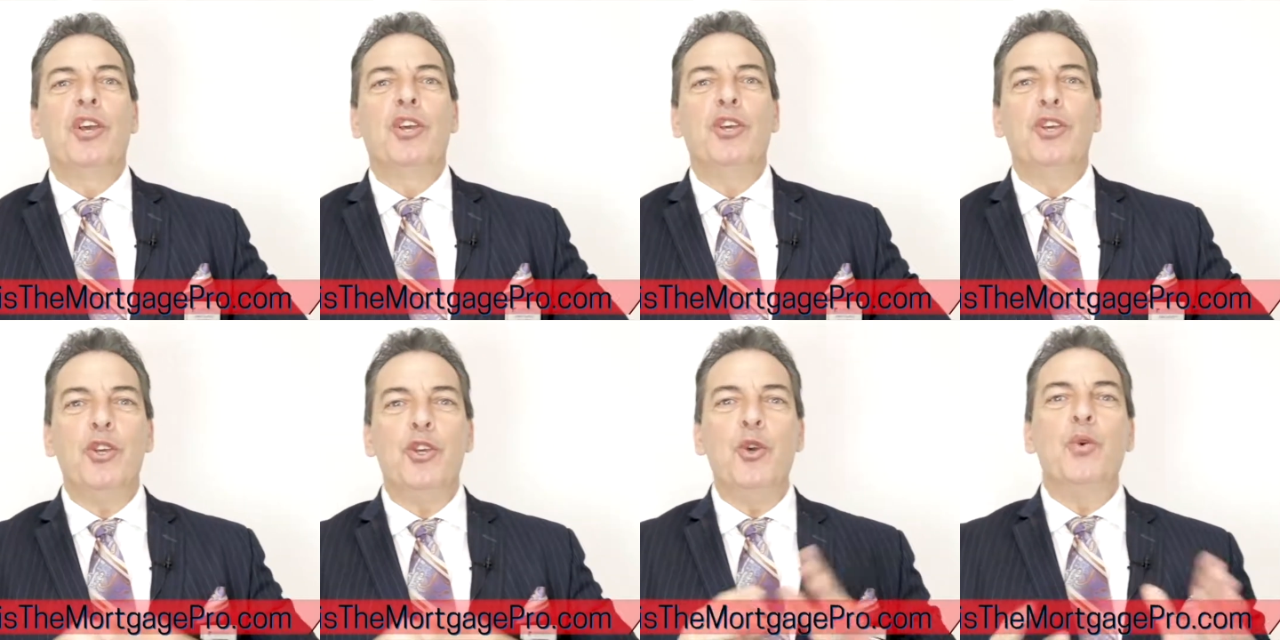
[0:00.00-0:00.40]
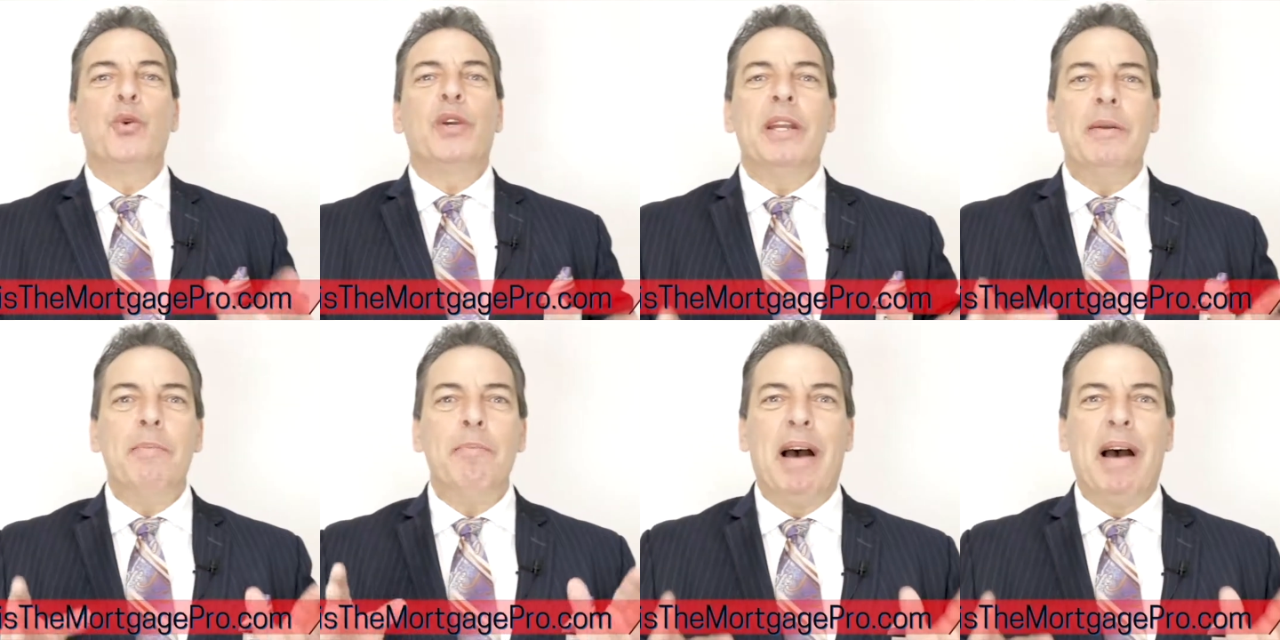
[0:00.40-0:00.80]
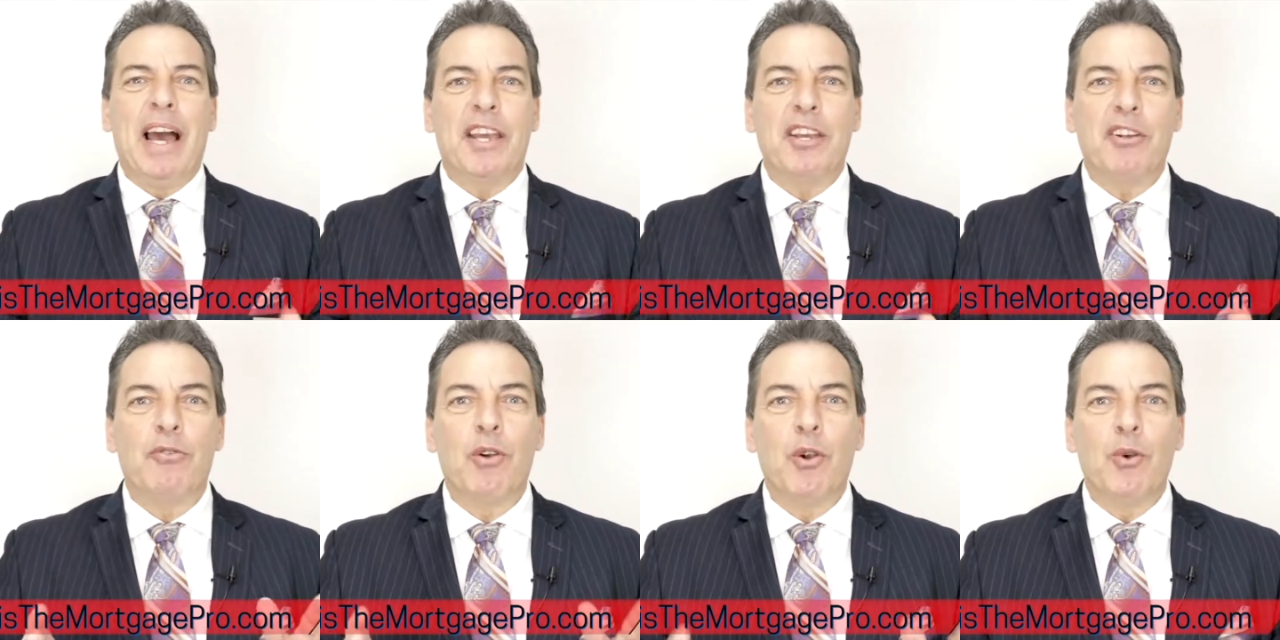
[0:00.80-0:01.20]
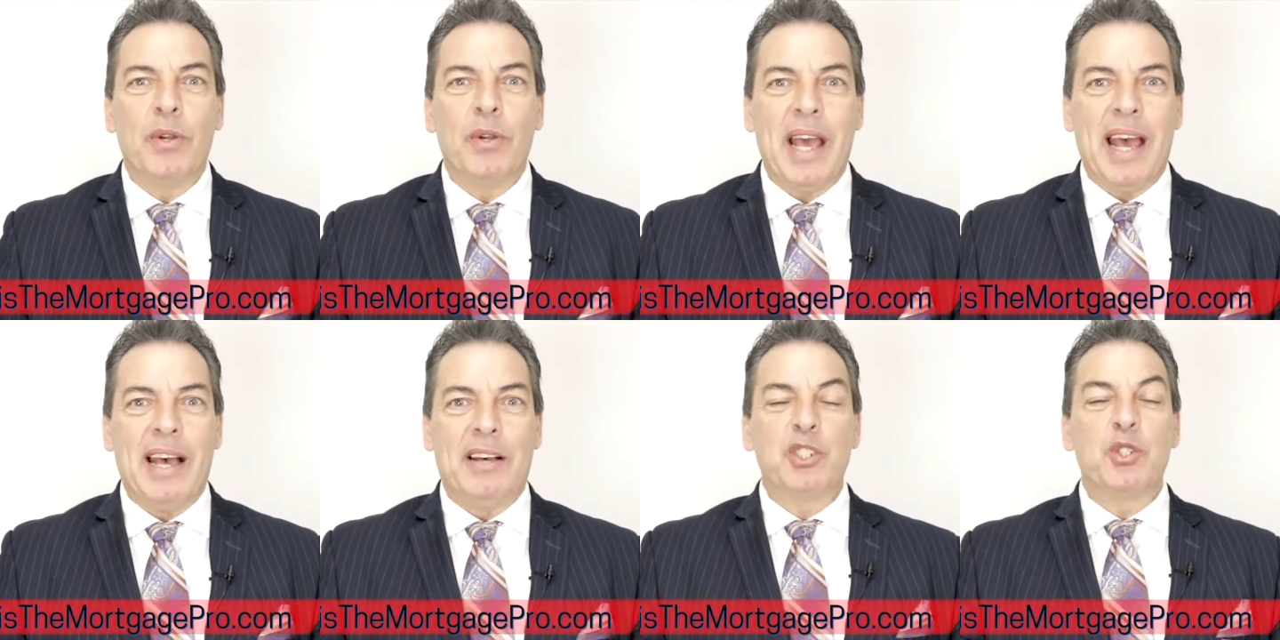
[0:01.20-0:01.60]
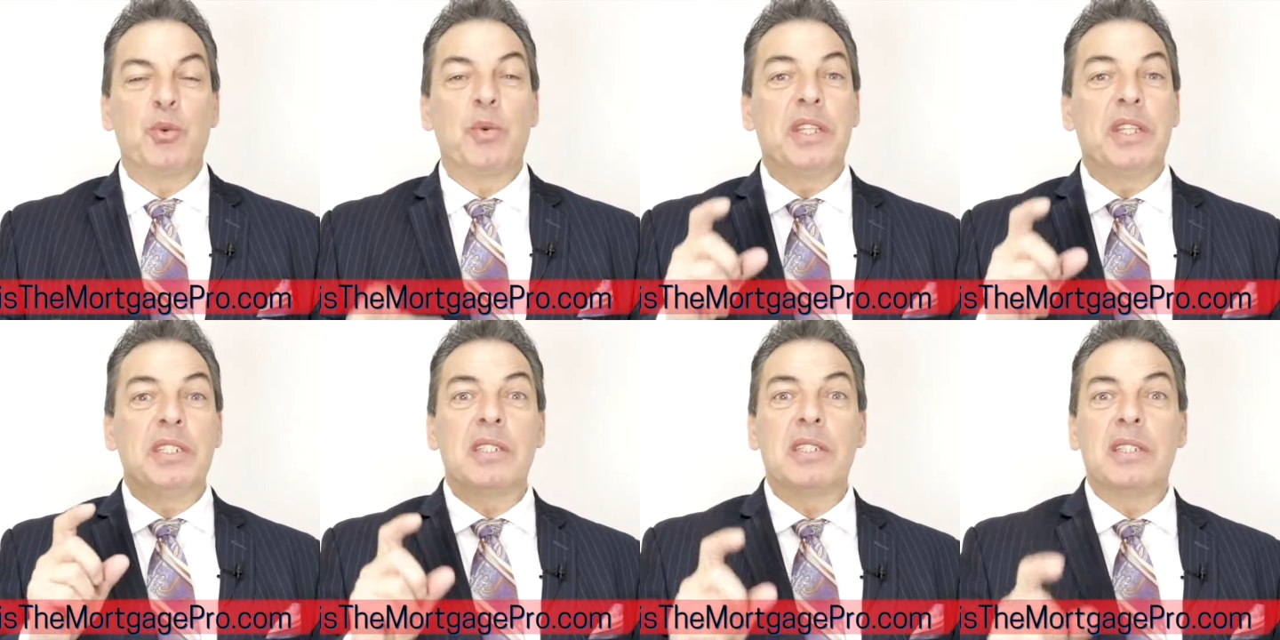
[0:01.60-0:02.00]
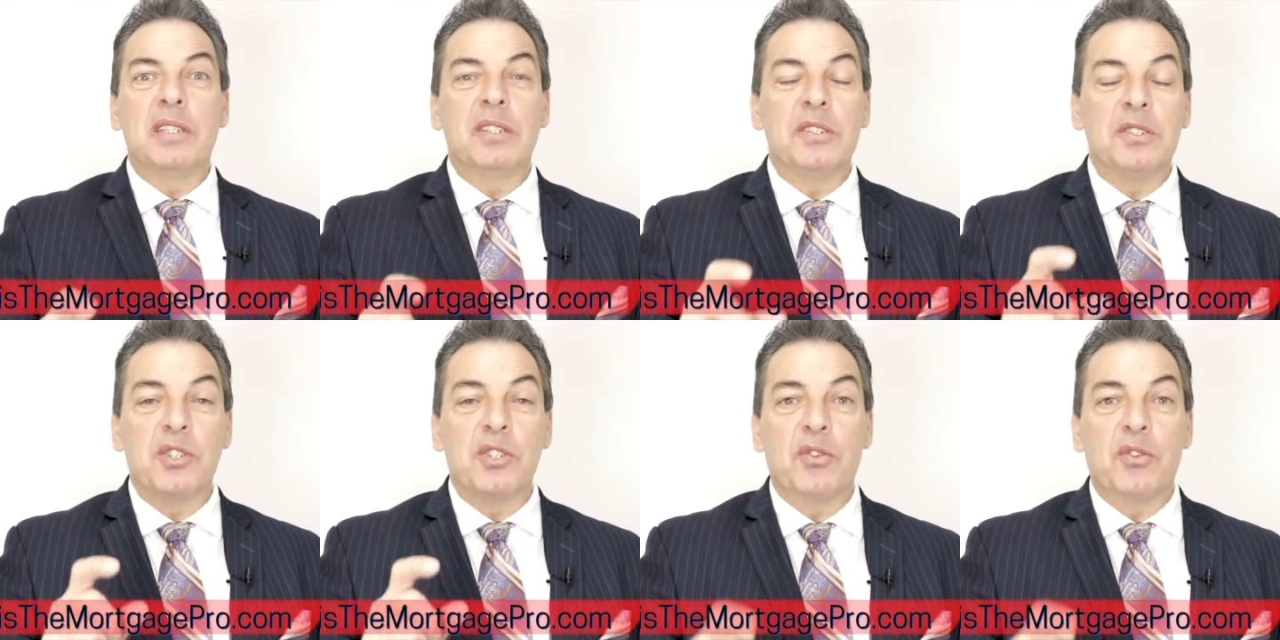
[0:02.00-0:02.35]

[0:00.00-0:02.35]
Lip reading: You can buy your own house with as little as